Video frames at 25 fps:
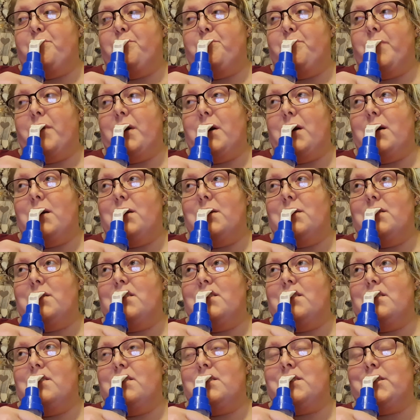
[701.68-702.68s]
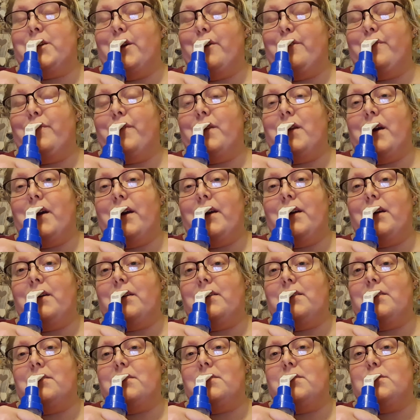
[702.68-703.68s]
But Soph and I
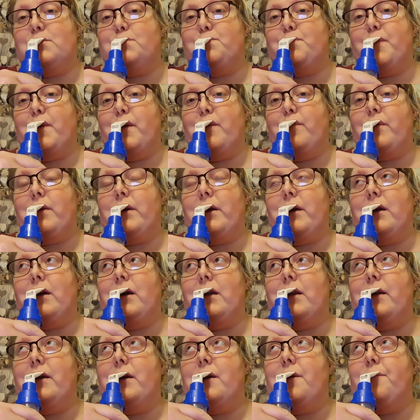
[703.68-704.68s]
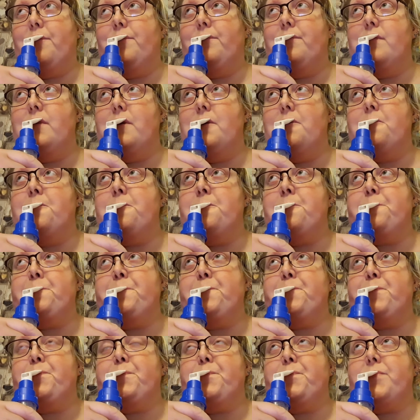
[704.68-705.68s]
spoke earlier, and
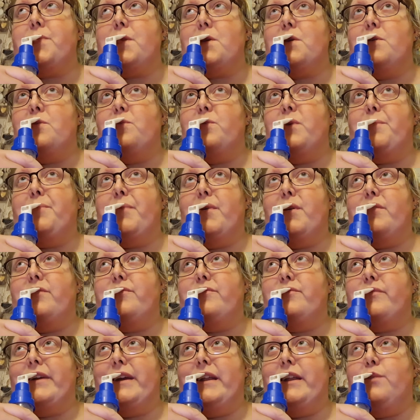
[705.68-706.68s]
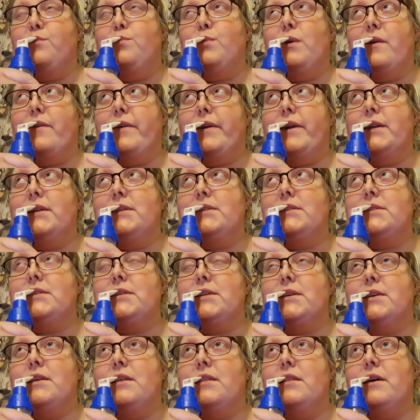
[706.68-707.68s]
we're both really worried
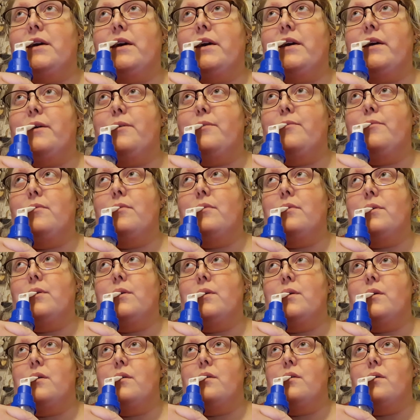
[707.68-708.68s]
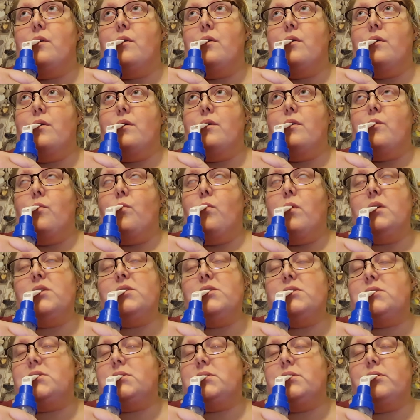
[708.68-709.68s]
that
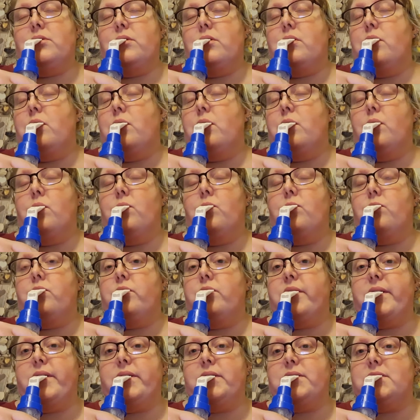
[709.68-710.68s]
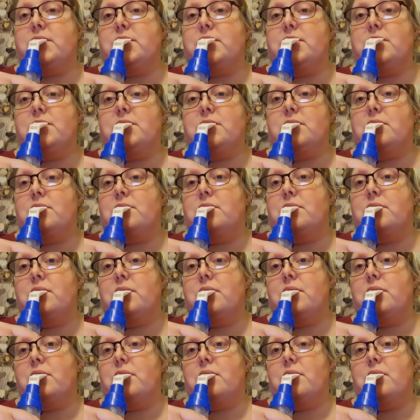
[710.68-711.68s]
once all this
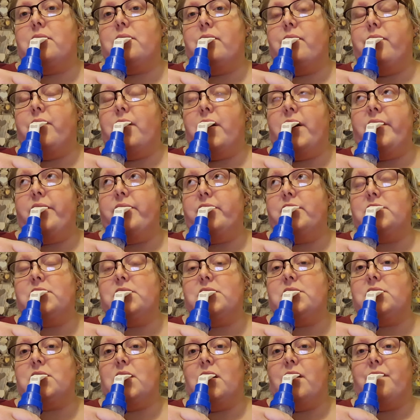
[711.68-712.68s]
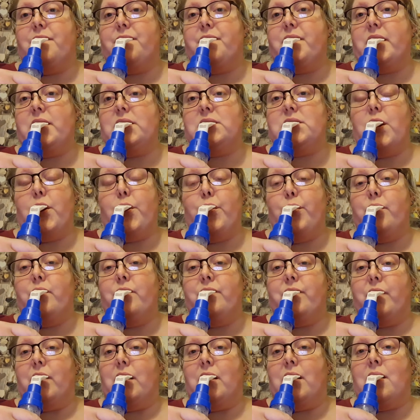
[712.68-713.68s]
virus stuff is
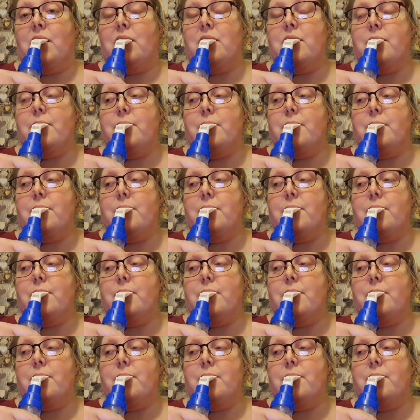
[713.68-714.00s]
over,